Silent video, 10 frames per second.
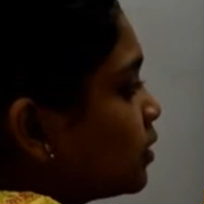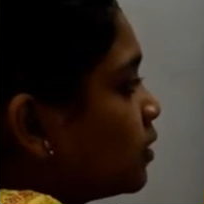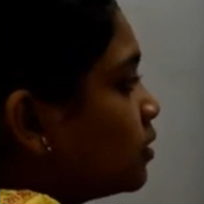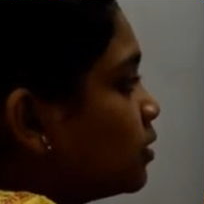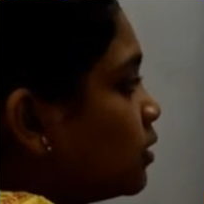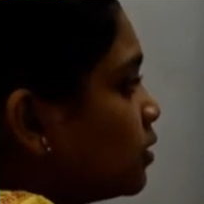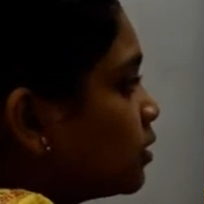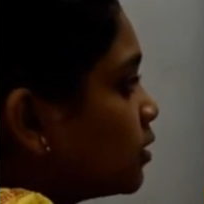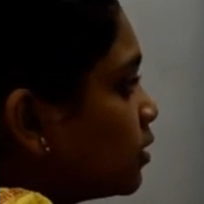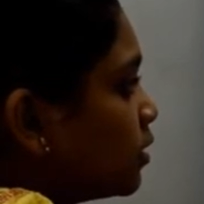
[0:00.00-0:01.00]

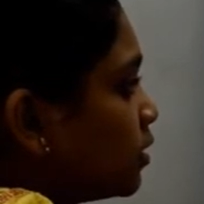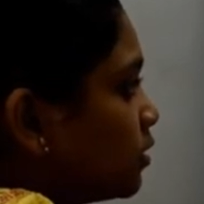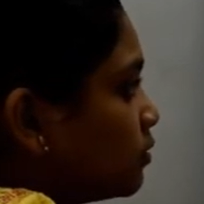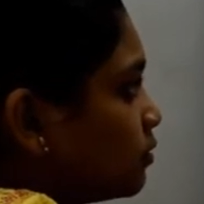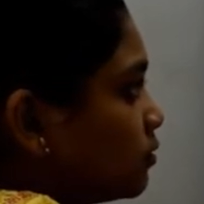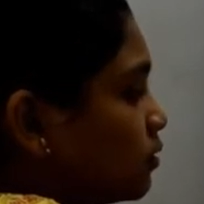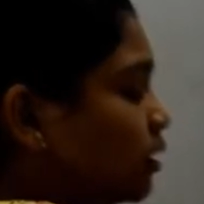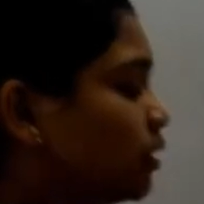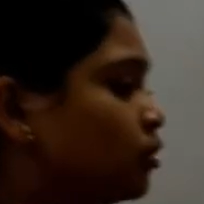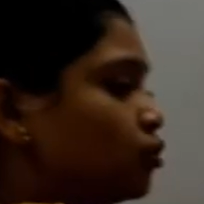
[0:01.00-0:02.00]
here
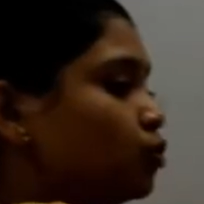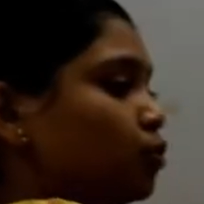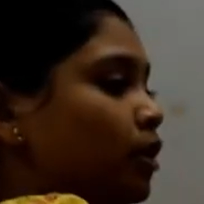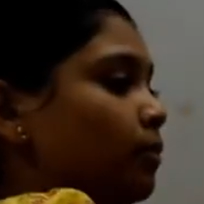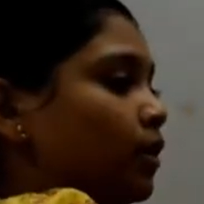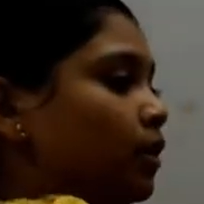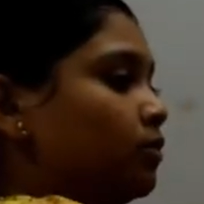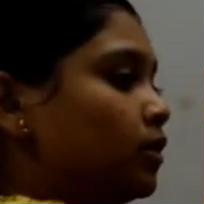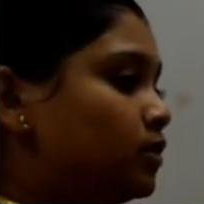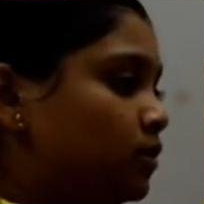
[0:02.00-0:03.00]
in the shoot apical
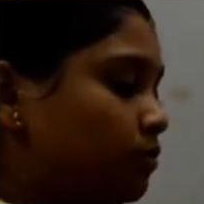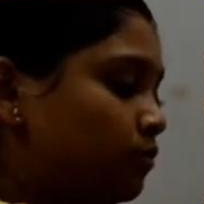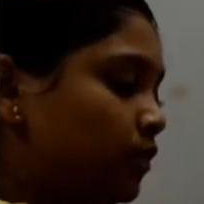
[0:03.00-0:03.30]
meristem,